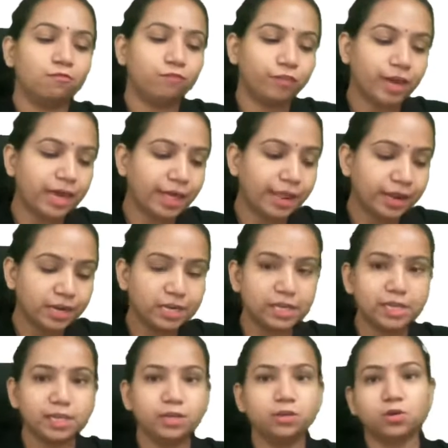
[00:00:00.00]

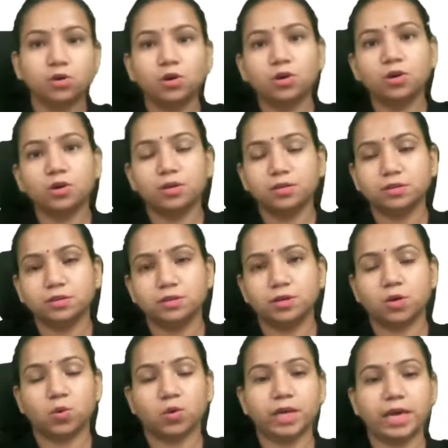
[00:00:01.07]
Very good.
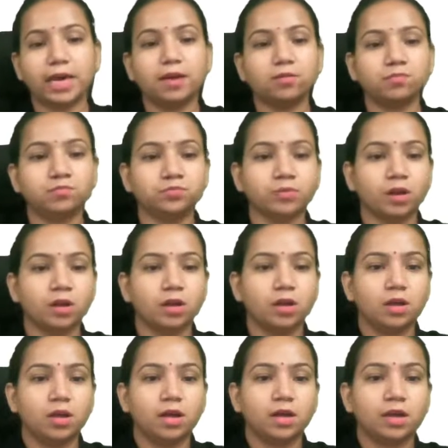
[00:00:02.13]
Okay,
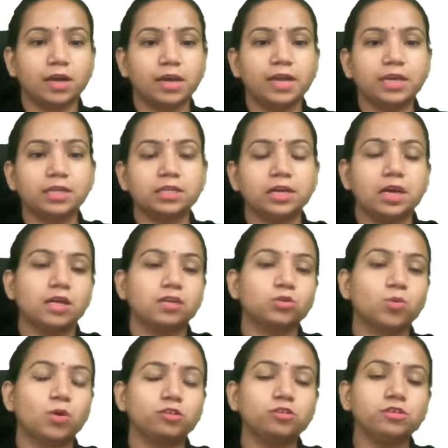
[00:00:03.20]
correct.
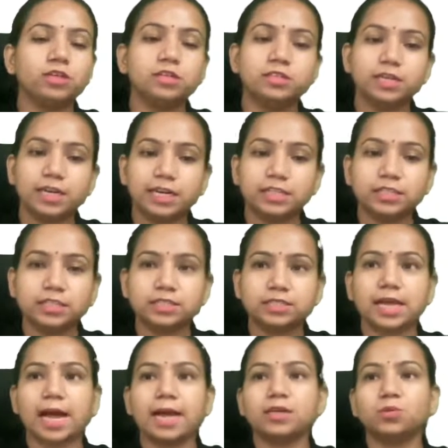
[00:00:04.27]
So what you can relate is
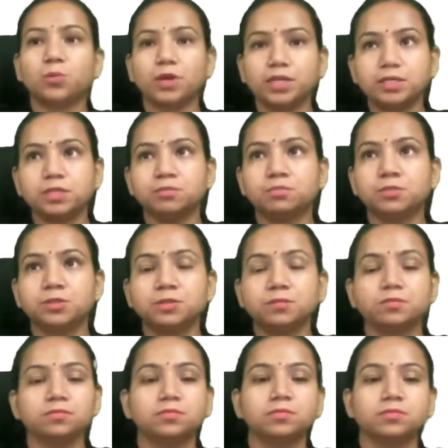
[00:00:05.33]
that, very simple.
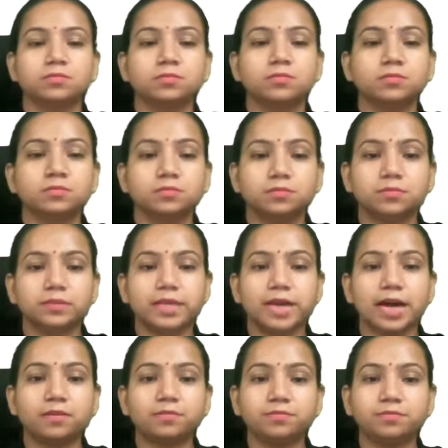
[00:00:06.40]

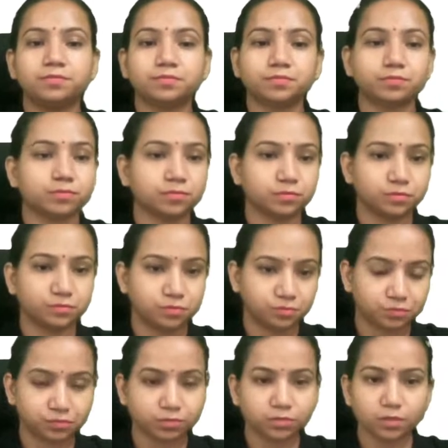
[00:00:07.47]
Yeah,
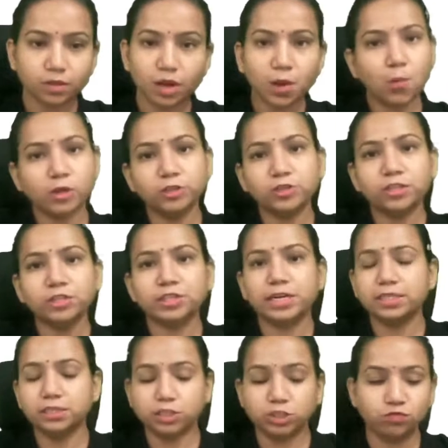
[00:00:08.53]
what you can
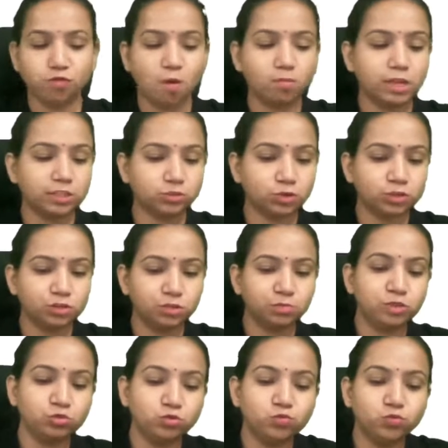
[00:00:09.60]
relate, this formula is going to
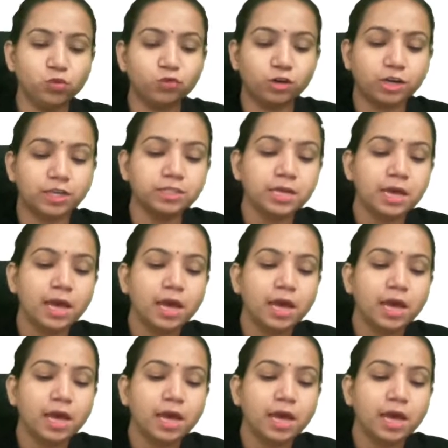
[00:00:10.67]
be useful for us